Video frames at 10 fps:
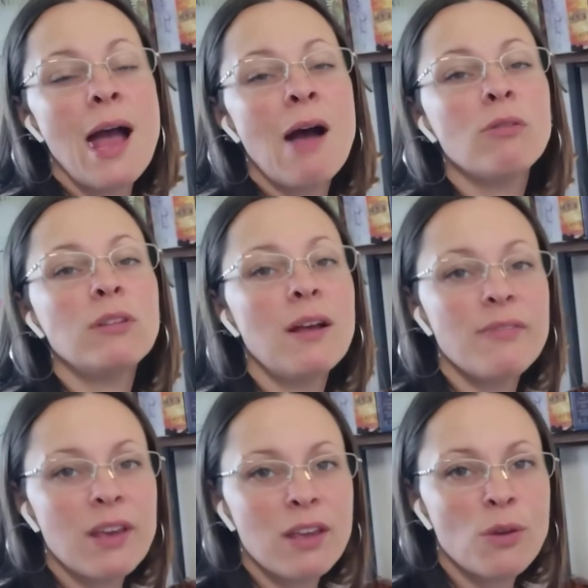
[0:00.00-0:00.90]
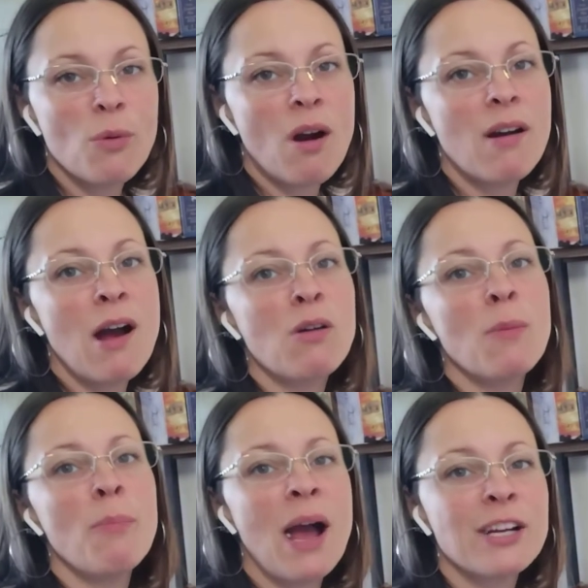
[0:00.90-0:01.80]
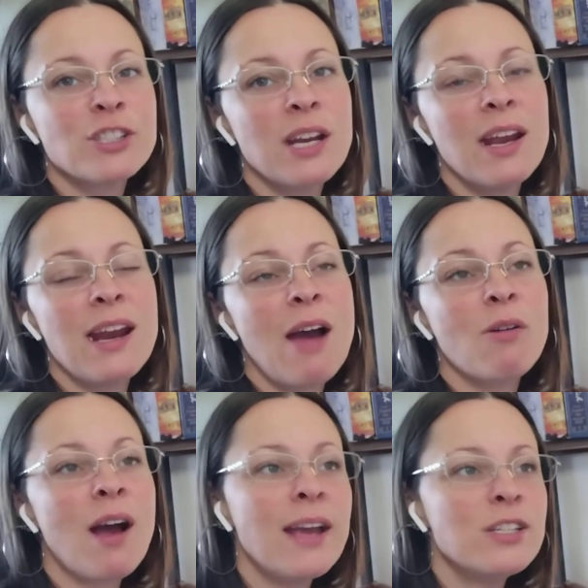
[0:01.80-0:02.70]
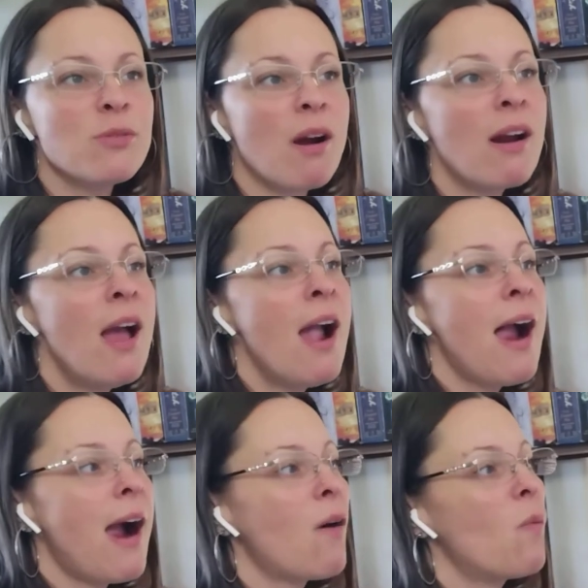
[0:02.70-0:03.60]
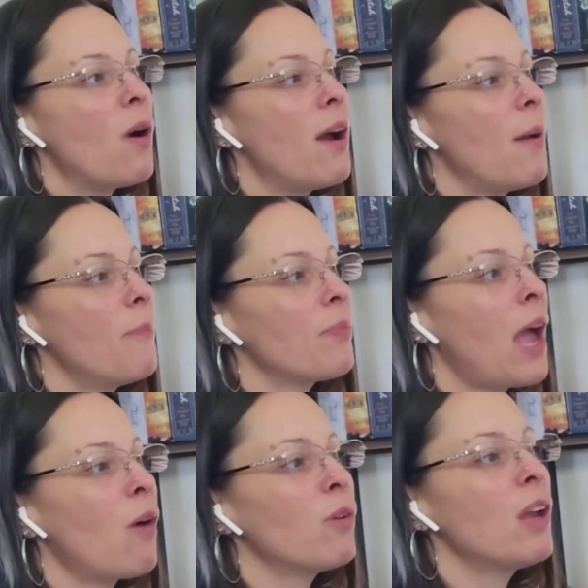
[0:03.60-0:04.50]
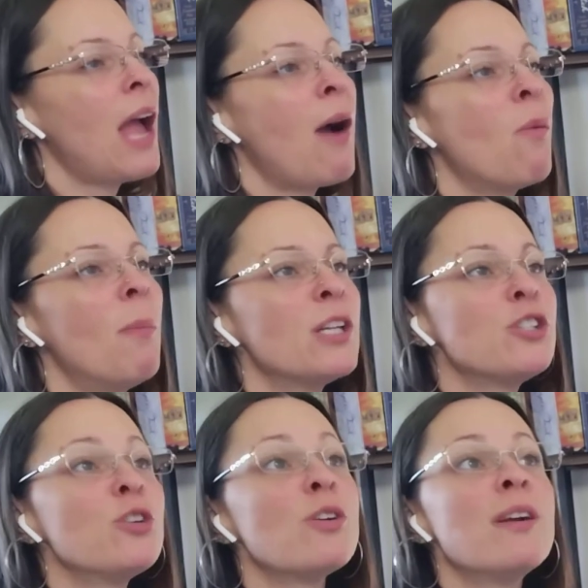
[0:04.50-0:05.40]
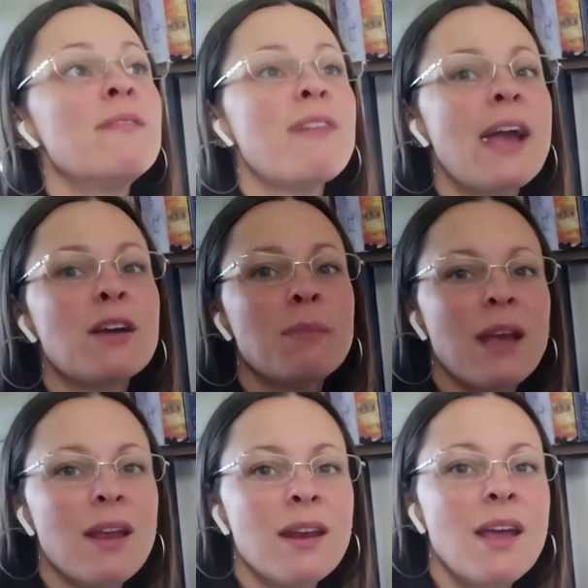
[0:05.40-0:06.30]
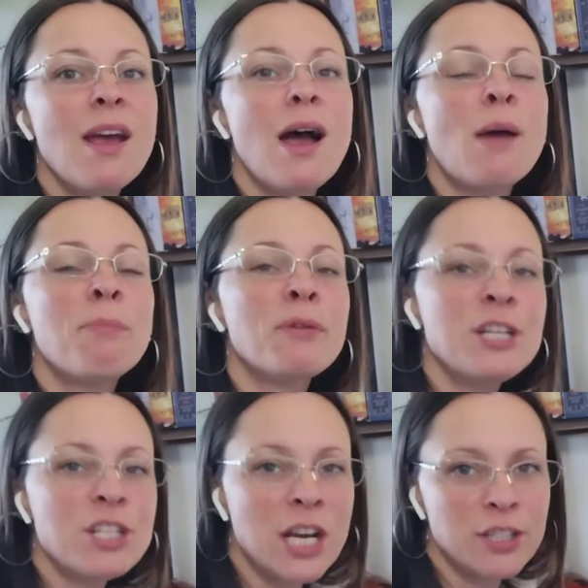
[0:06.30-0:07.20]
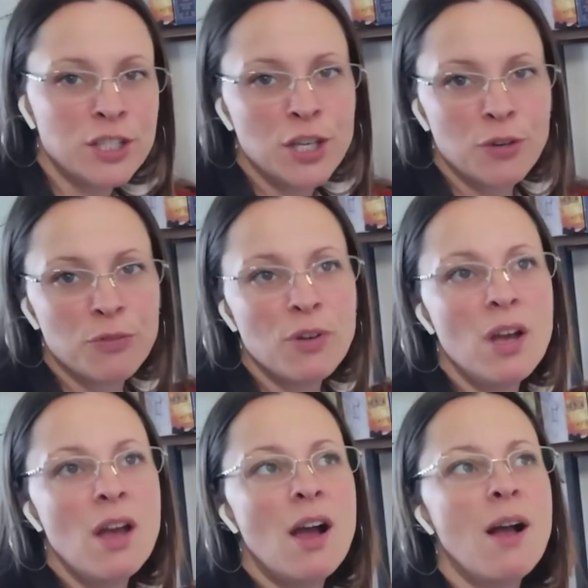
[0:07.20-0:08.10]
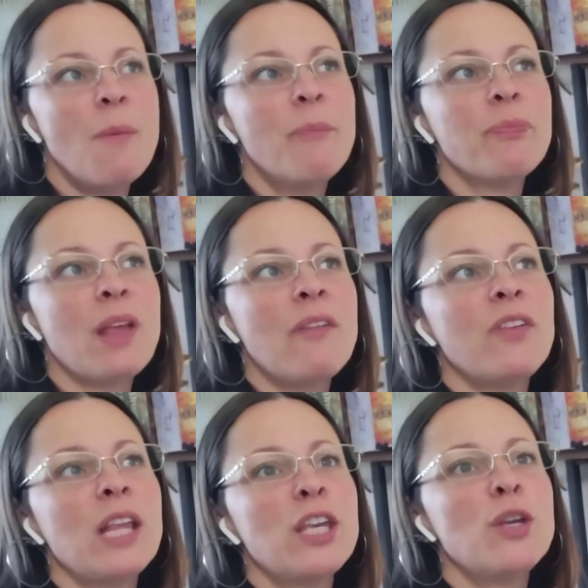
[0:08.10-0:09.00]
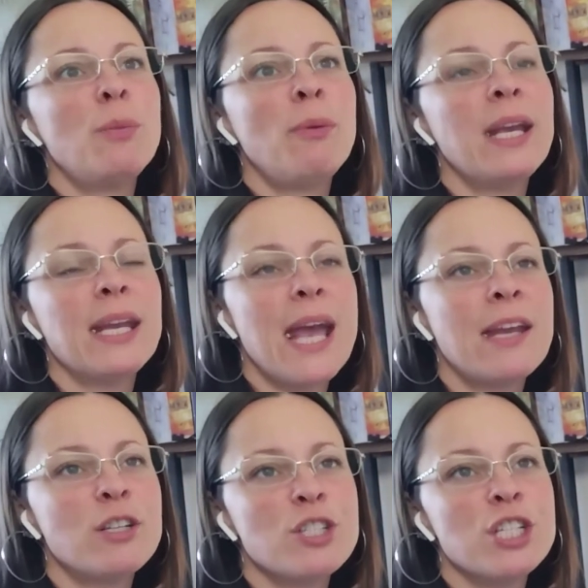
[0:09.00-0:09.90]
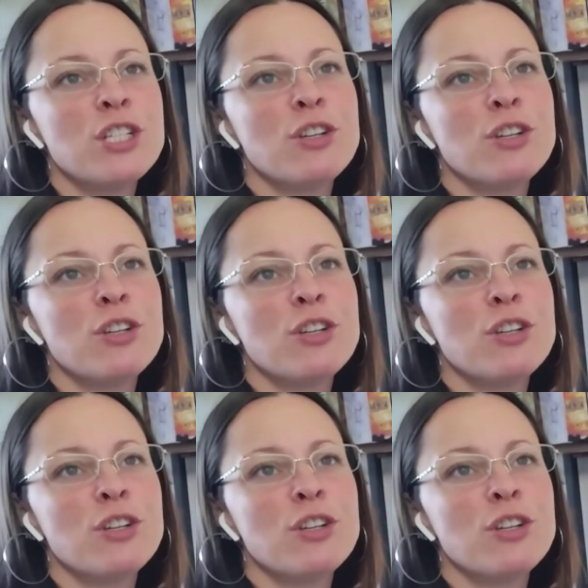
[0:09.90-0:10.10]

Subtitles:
how loving you are, how compassionate and how kind you are, how much your environment appreciates you. I feel like you bring an energy to